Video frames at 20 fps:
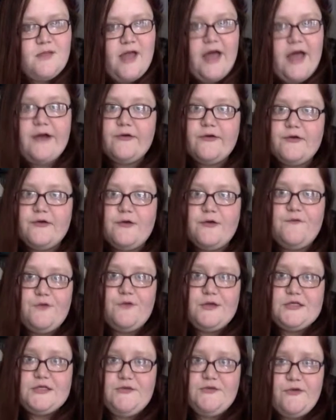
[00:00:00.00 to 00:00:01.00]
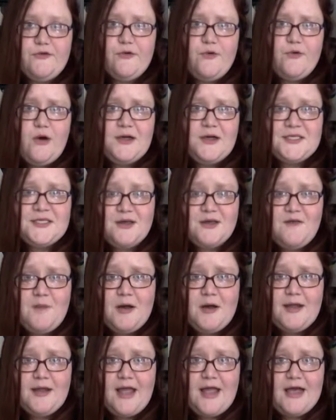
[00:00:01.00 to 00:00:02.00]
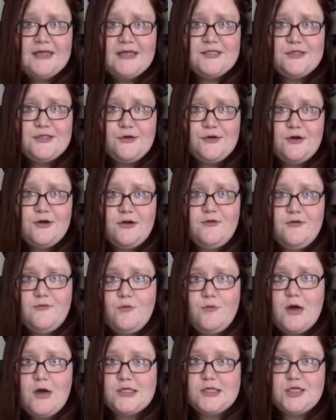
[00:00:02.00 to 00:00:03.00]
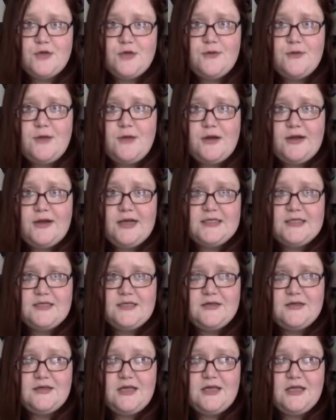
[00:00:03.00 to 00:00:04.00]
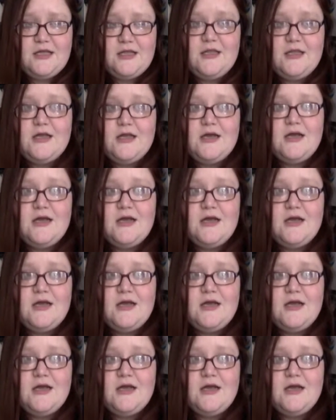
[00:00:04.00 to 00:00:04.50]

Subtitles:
I don't know if those of you who also have podcasts or watch other podcasts can